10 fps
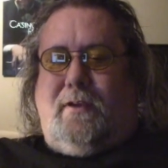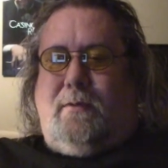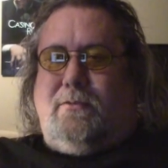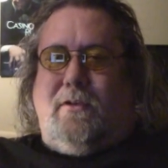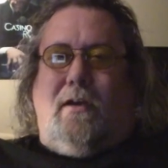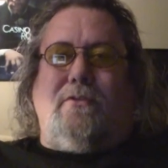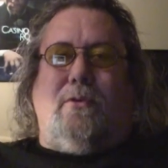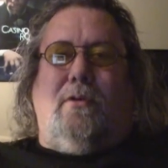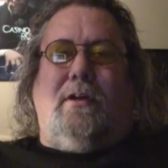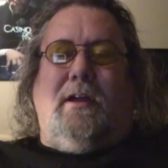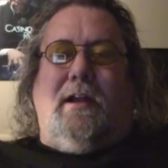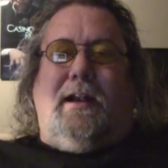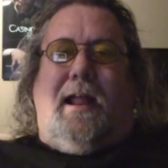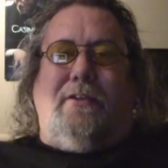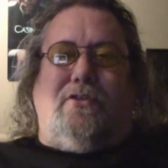So he was like a sort of
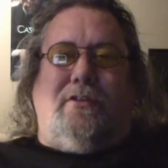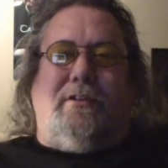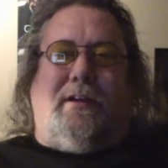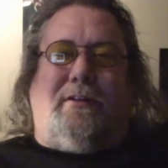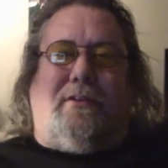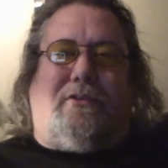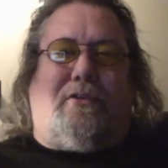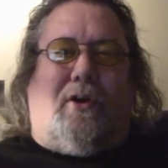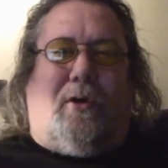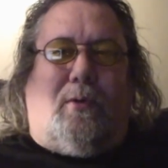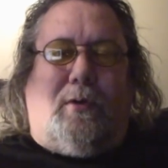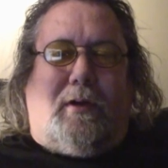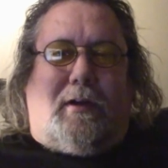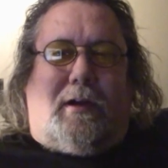legend in the school.